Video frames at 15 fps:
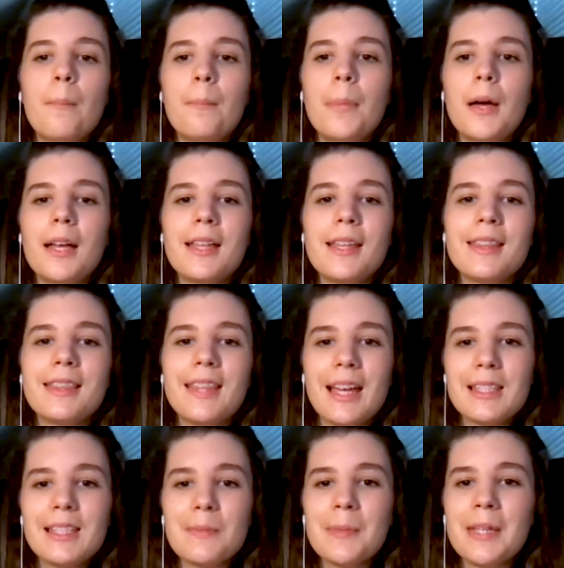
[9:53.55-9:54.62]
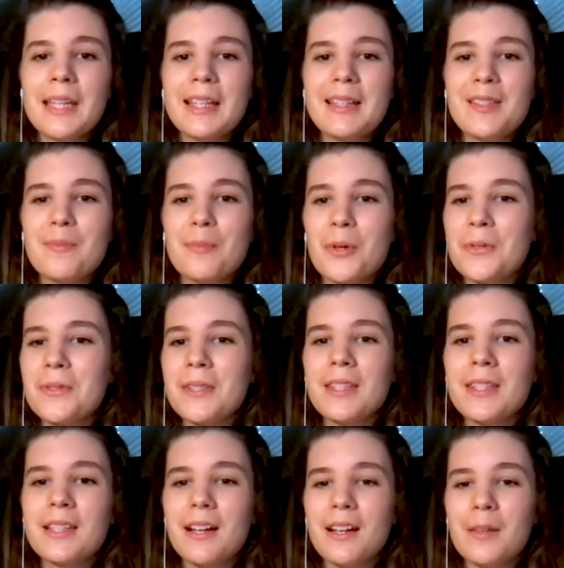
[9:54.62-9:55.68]
But that's because most of
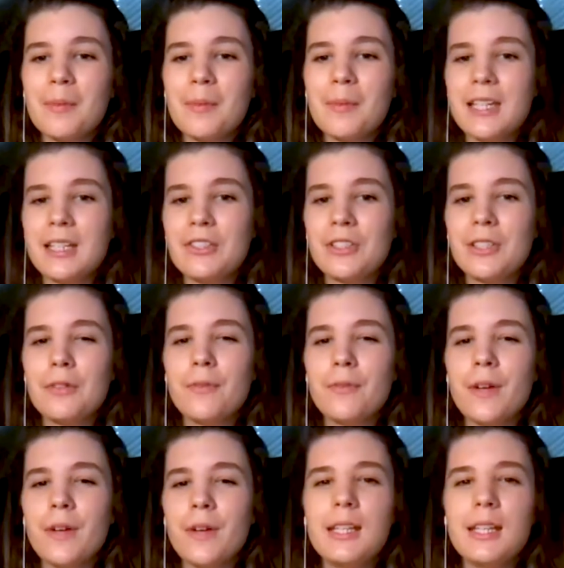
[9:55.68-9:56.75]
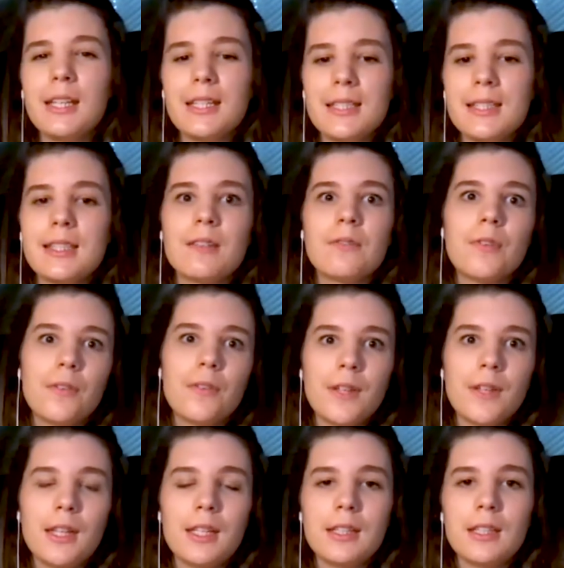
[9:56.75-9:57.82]
the documentation they're finding isn't
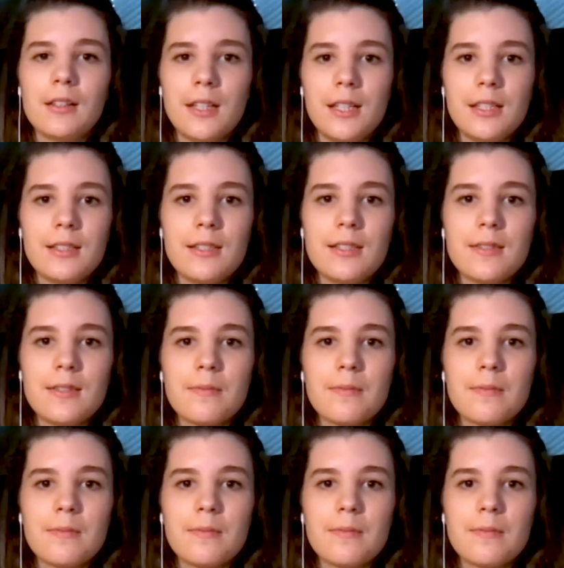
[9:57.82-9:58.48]
fulfilling their needs.